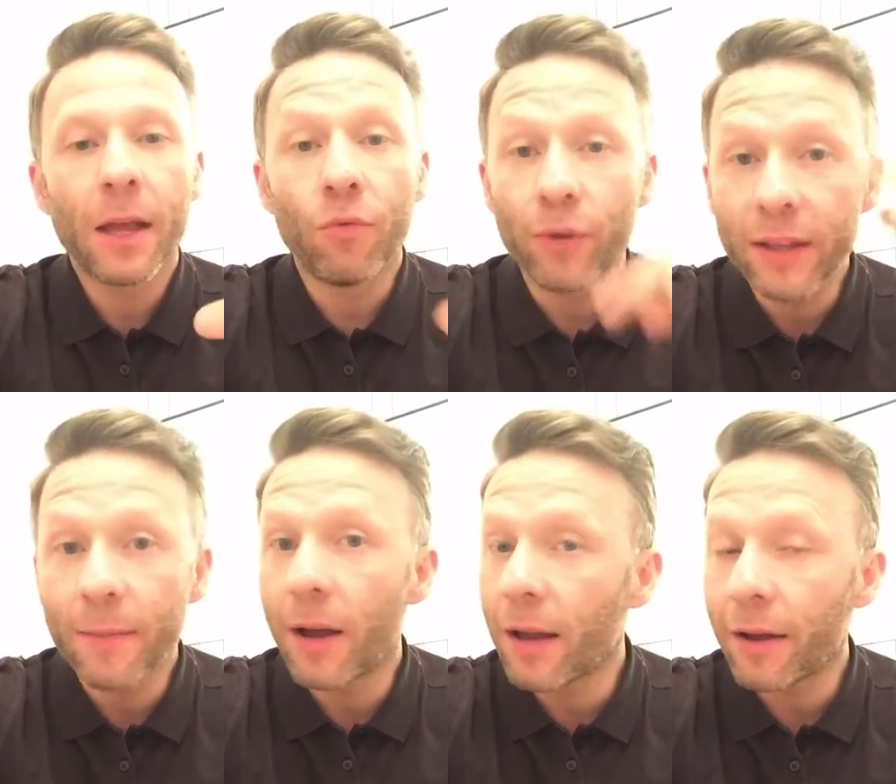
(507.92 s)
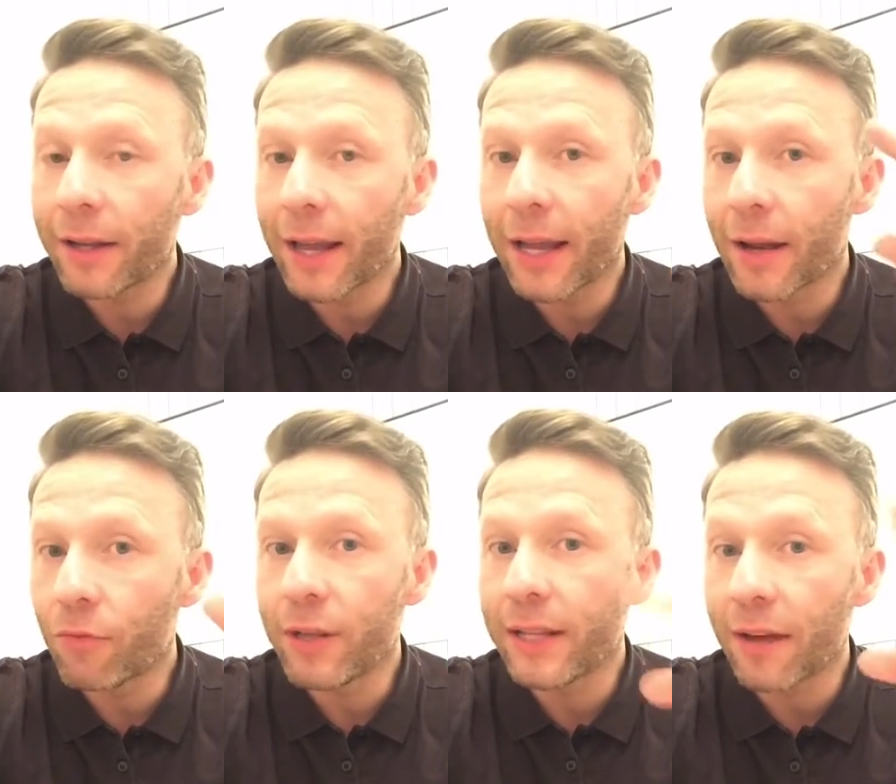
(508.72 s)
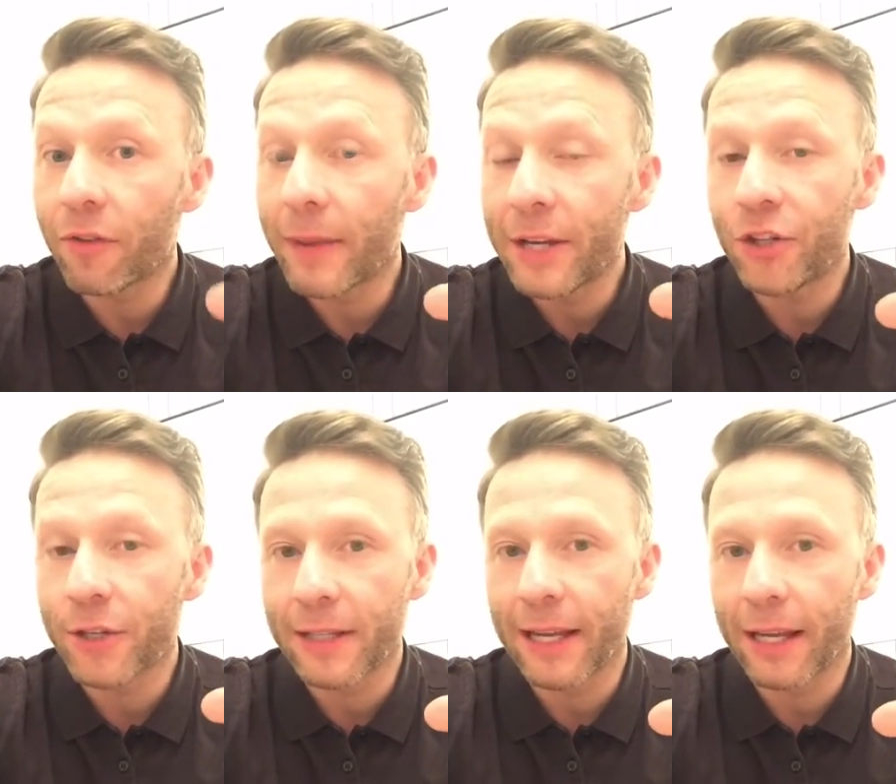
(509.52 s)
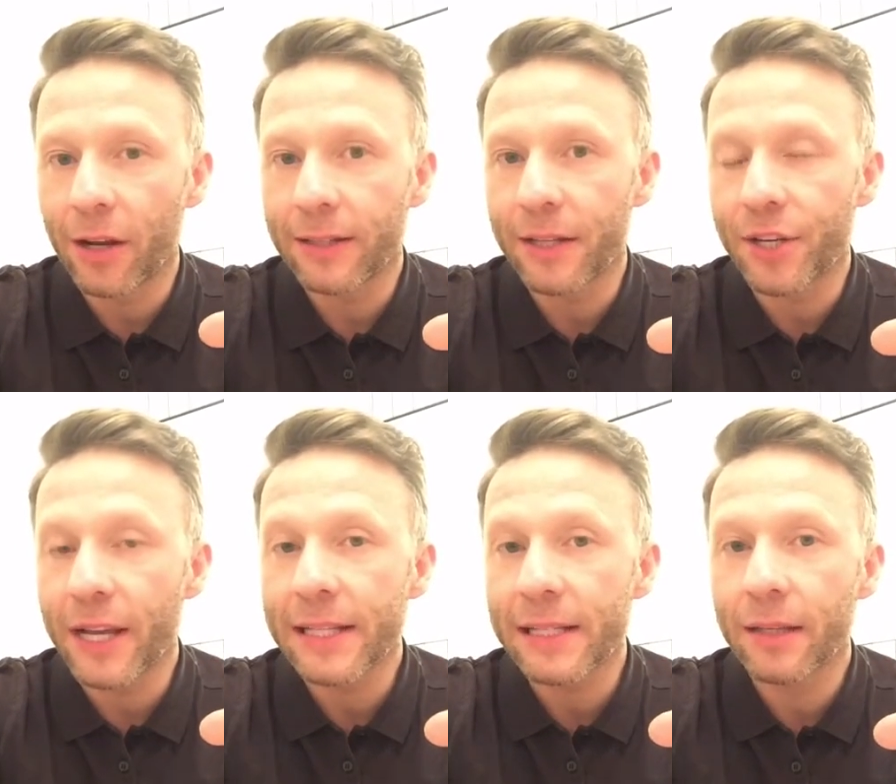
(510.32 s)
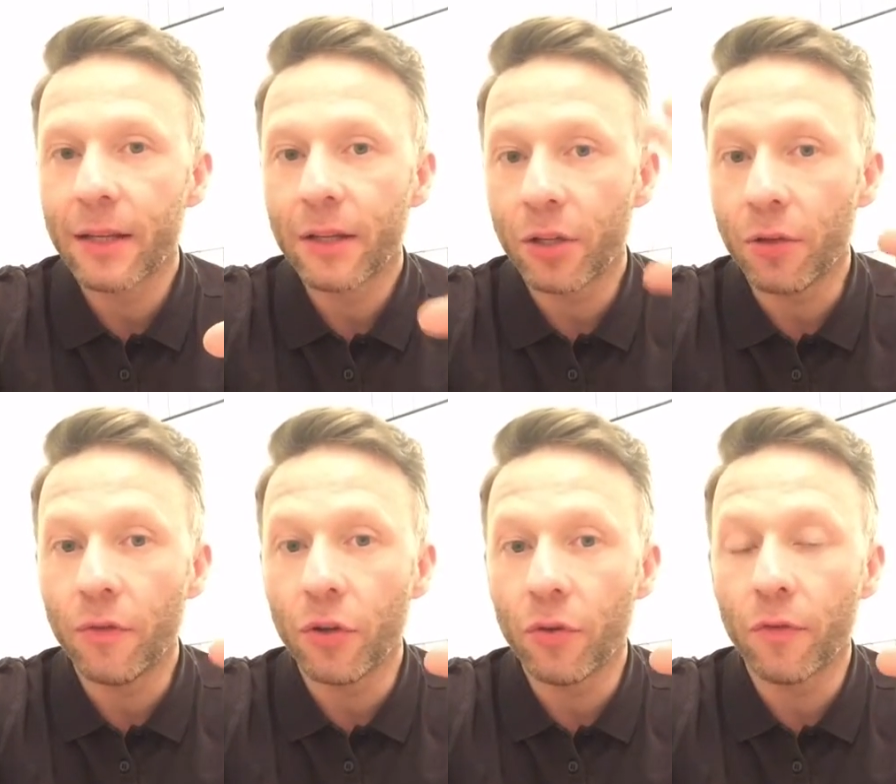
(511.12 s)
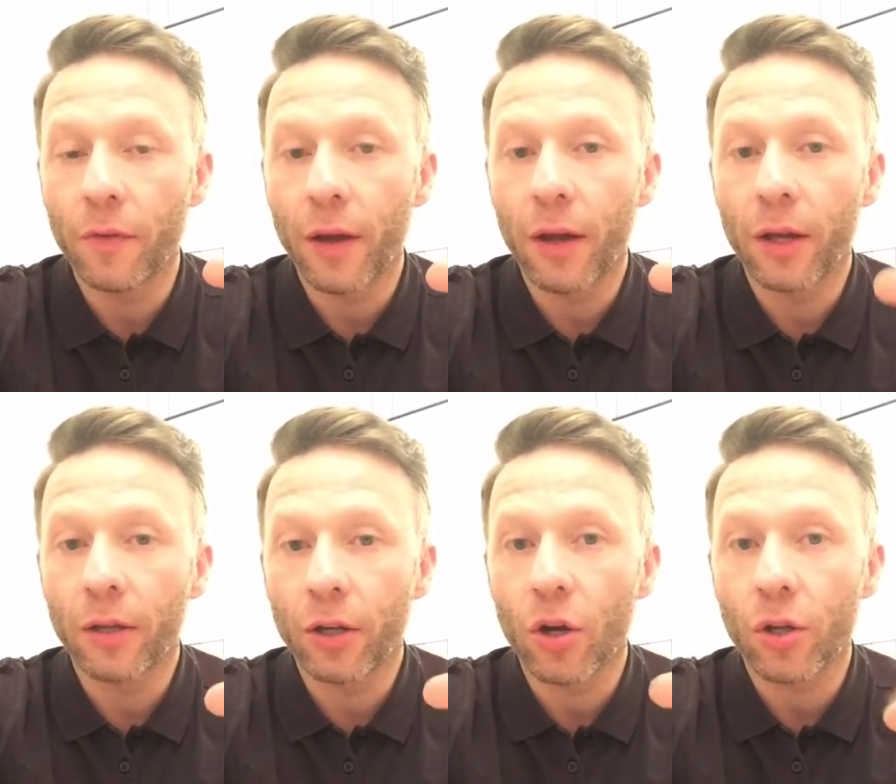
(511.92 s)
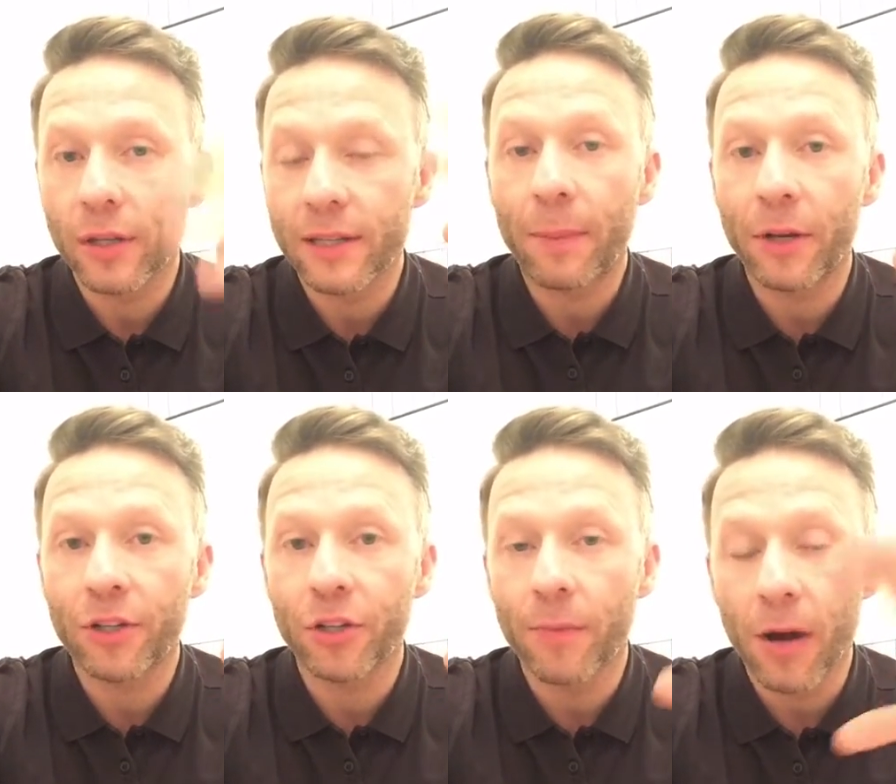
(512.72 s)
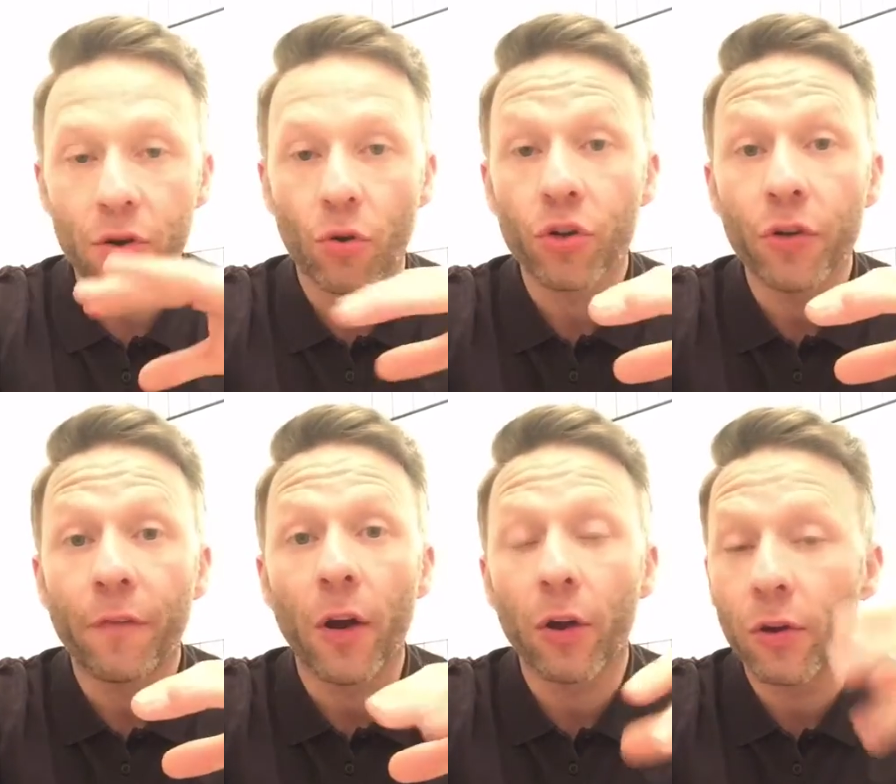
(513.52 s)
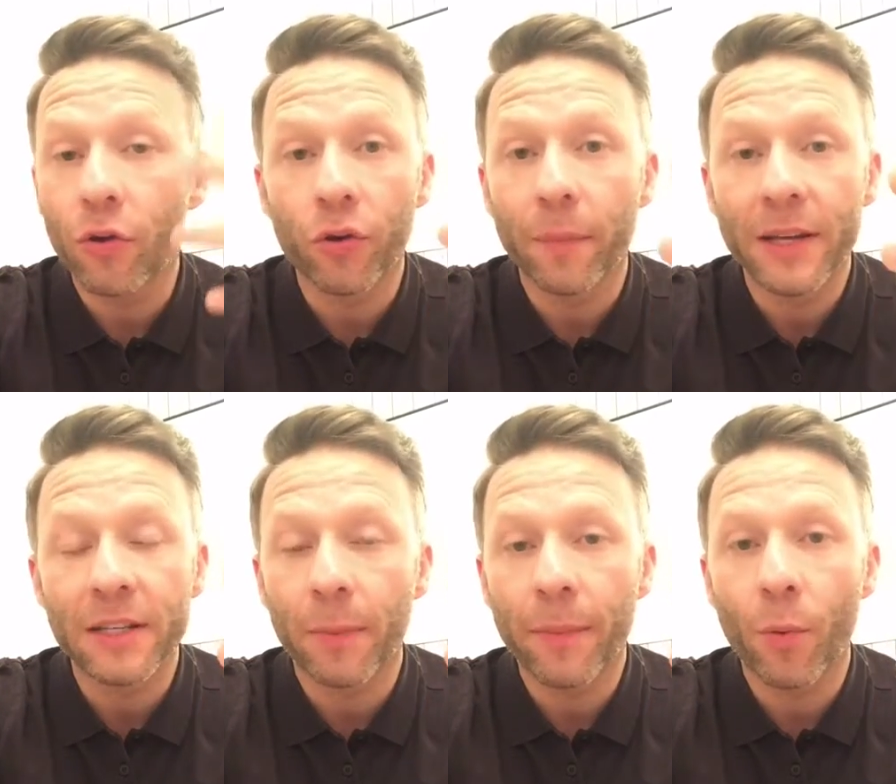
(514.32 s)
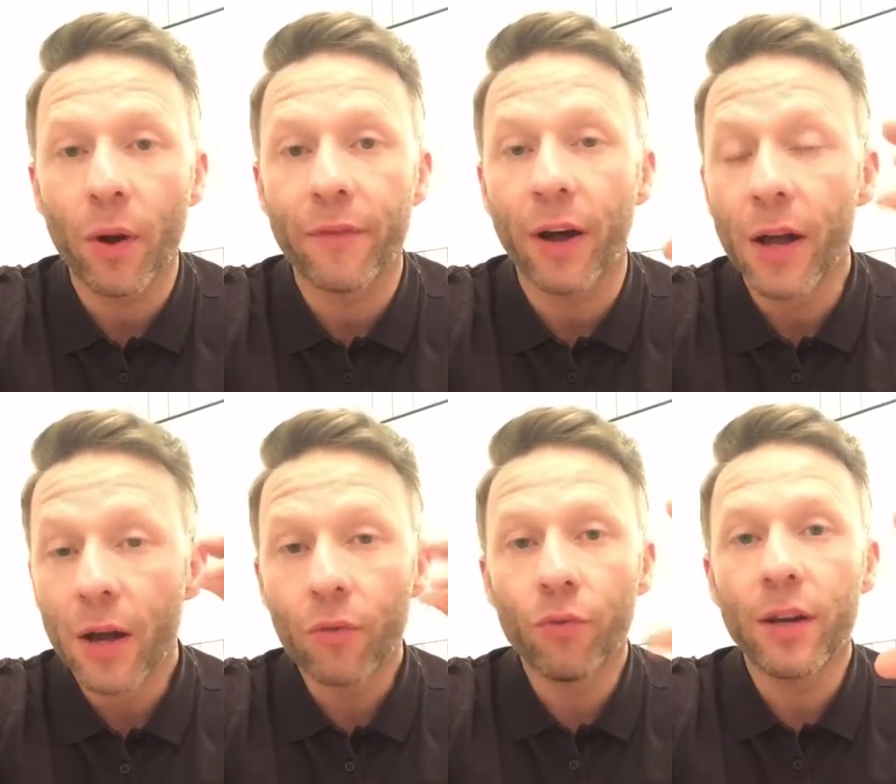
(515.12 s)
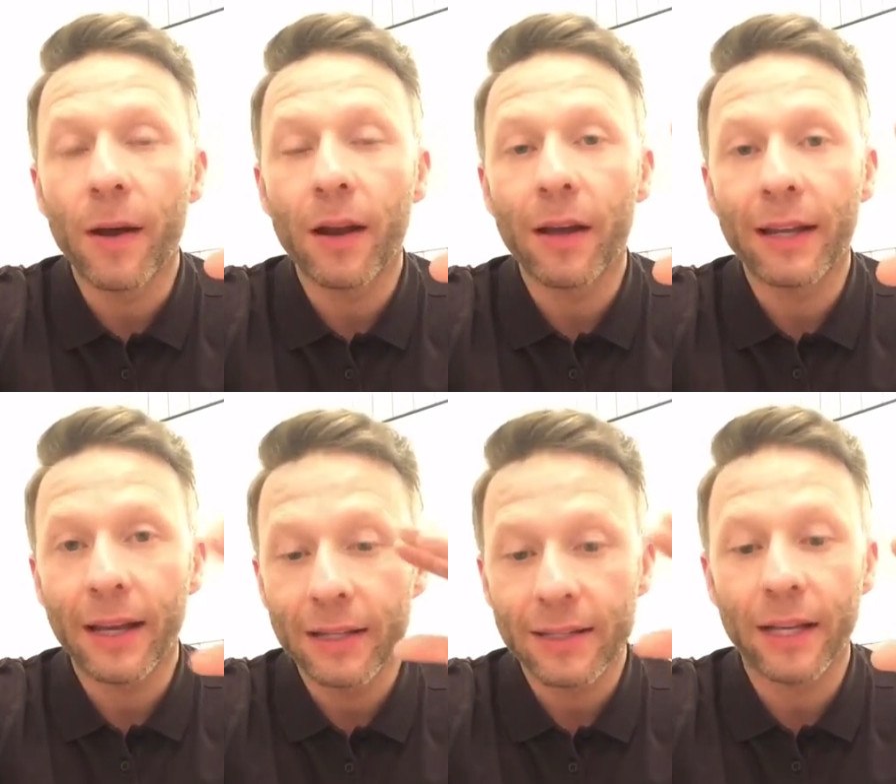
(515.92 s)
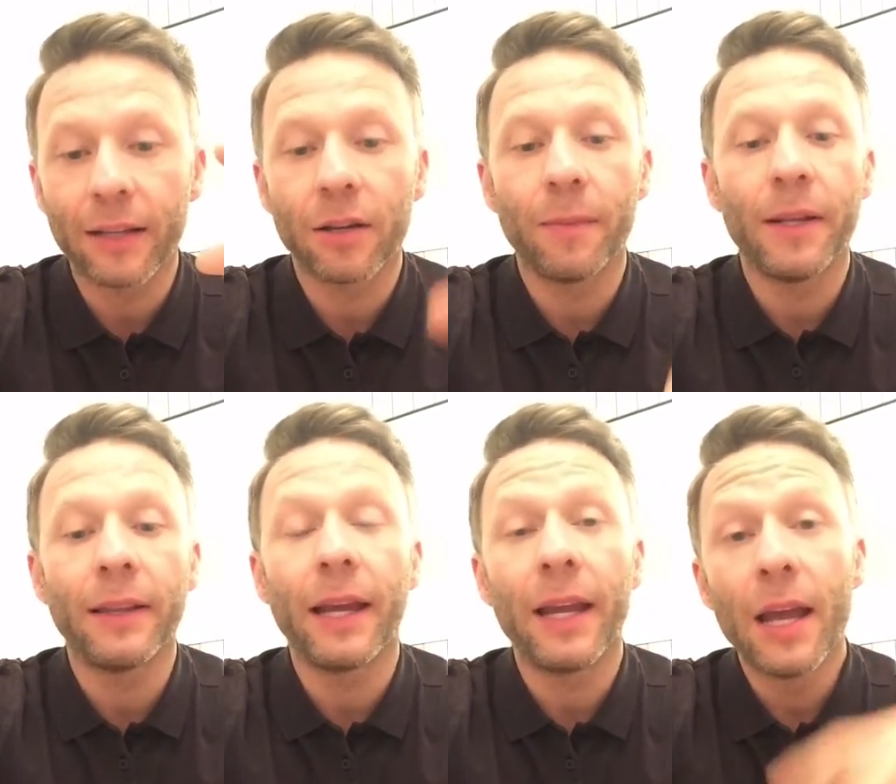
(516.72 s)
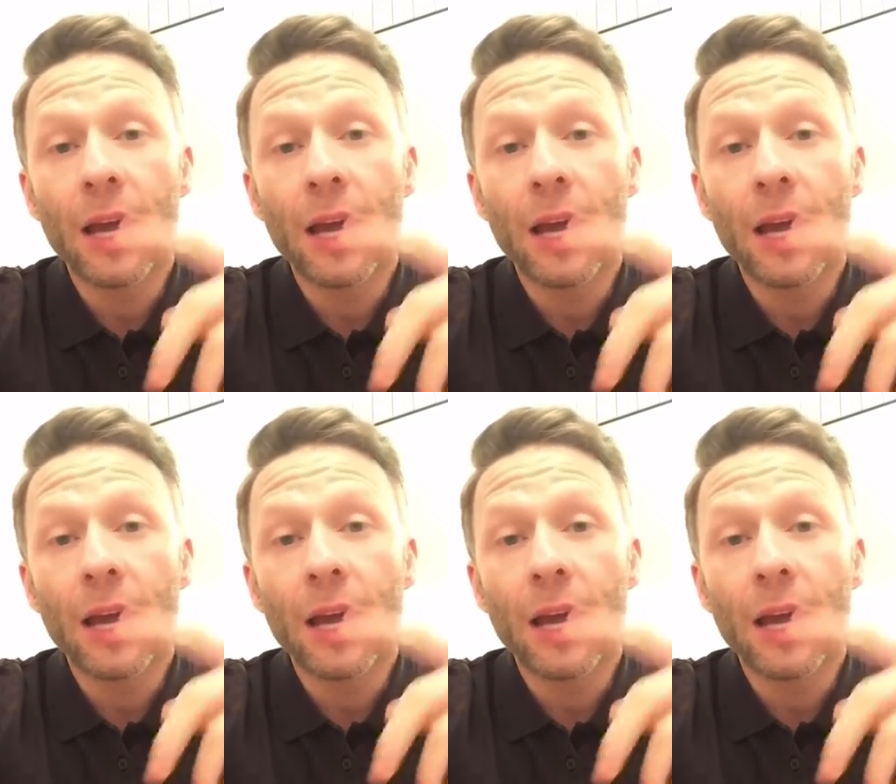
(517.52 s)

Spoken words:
Read them out loud again and read the affirmations again, I suggest. That if you've got established in your mind or on your phone or in a piece of paper, whatever, read them out loud again the second time in the day.